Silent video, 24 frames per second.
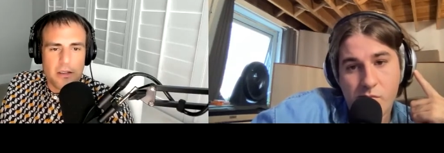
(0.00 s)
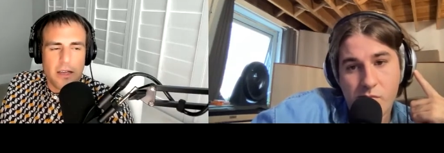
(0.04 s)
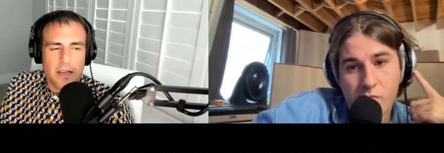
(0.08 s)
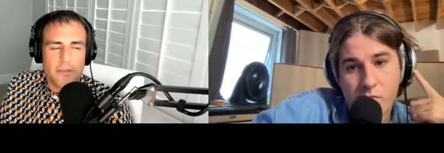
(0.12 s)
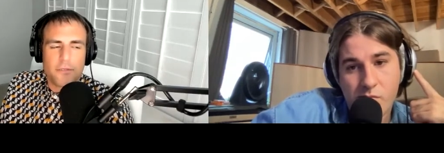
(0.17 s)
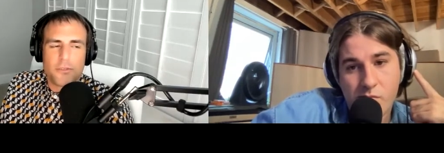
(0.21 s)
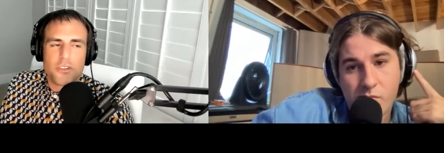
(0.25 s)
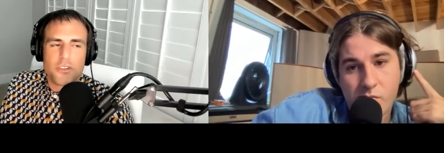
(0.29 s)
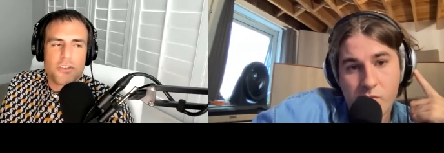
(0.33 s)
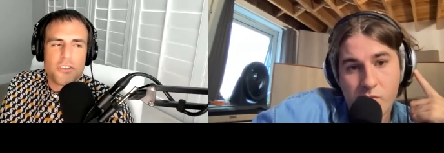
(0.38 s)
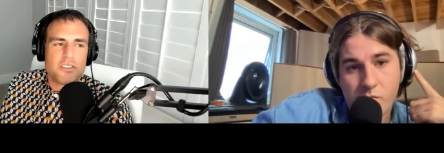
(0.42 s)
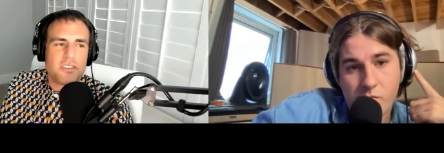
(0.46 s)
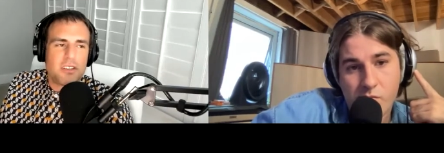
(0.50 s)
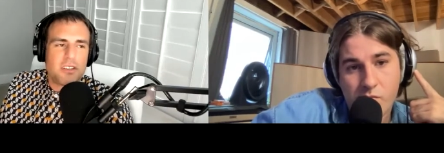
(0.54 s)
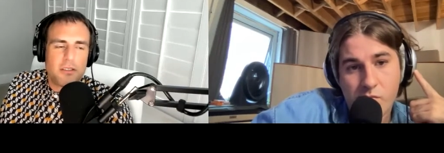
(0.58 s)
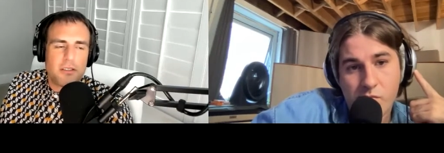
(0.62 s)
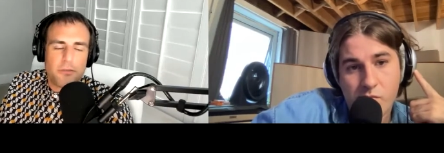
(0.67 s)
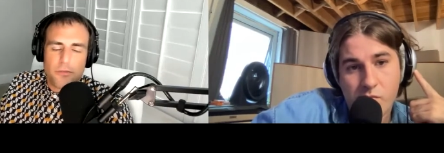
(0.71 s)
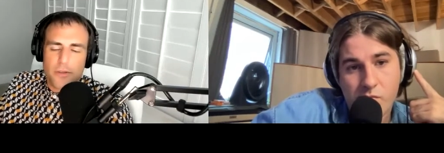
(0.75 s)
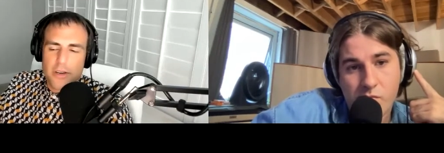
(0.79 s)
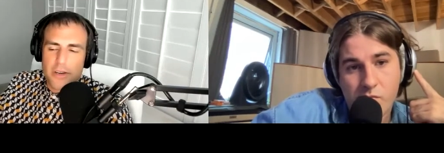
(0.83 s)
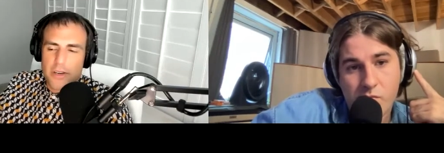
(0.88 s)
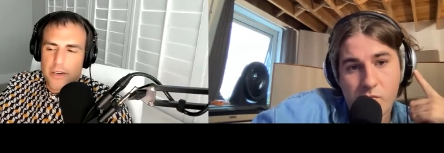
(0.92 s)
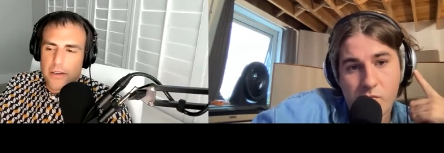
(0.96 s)
Speaker 1: I've just seen the
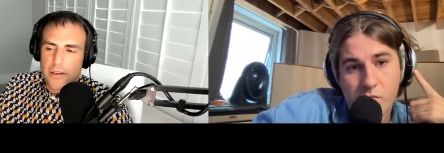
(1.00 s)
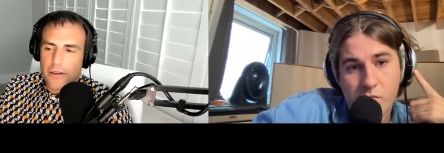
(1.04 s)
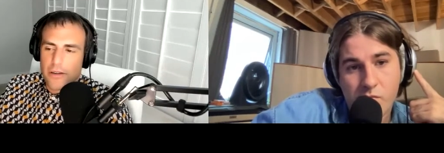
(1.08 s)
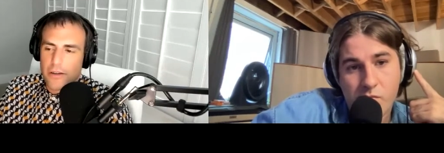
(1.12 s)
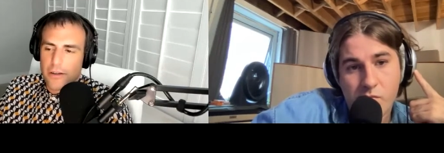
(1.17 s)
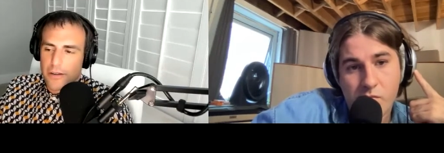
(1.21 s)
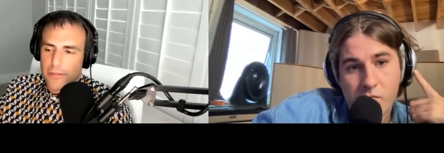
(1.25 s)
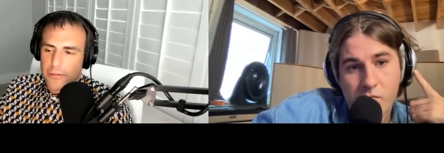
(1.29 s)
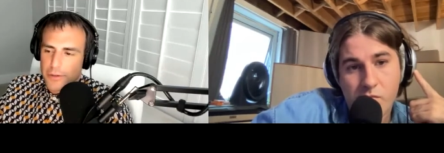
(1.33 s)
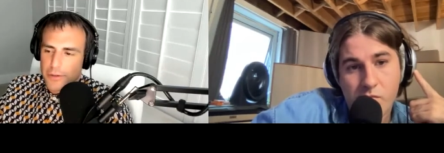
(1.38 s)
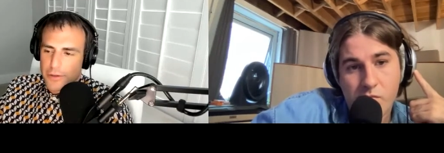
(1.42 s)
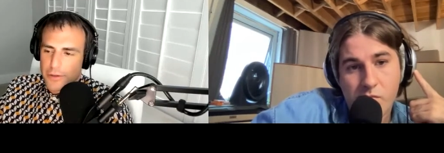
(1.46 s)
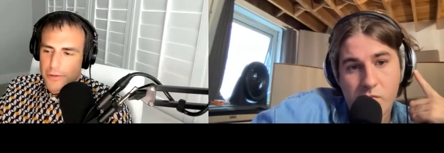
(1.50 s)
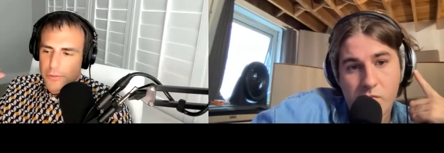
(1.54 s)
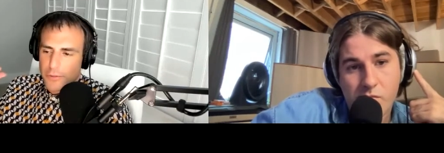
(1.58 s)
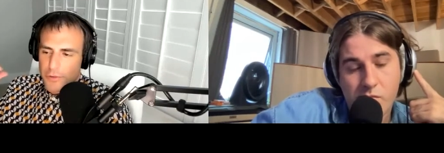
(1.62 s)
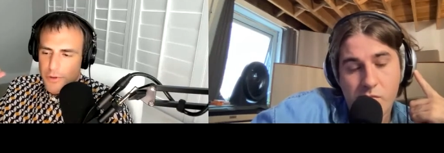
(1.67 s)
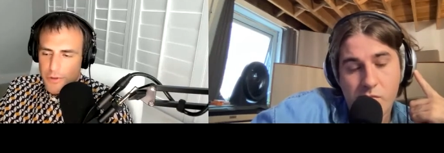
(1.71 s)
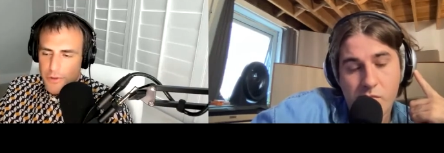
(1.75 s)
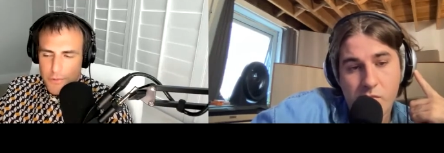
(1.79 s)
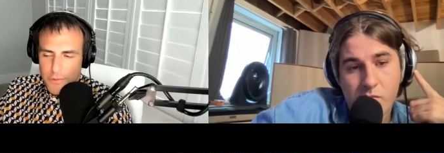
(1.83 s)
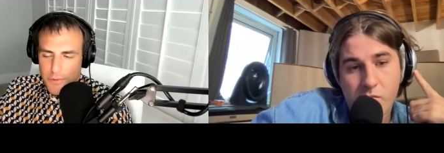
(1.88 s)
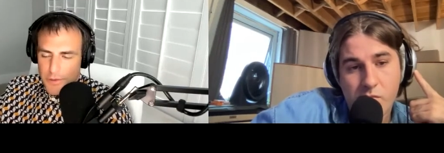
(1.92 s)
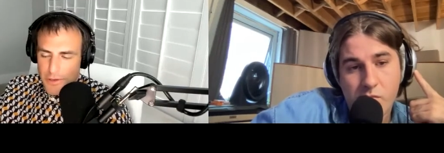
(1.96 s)
video of you
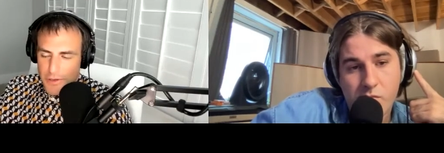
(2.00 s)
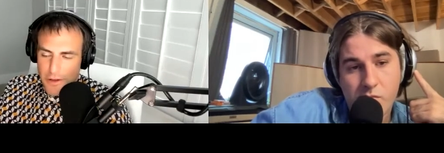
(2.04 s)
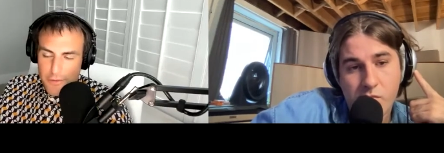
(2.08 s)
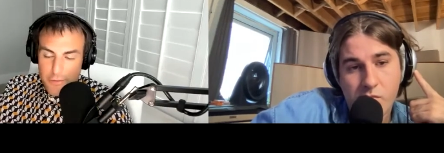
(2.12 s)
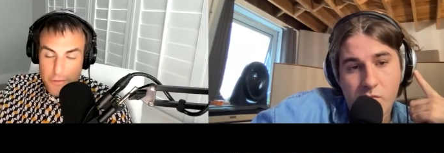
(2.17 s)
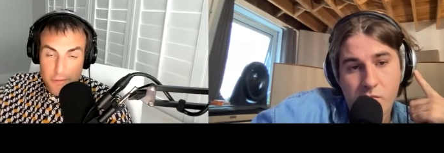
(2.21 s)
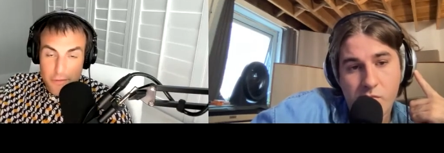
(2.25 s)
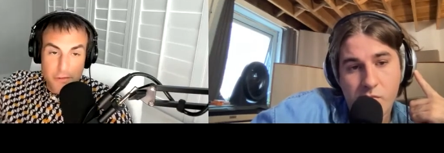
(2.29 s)
with when you have the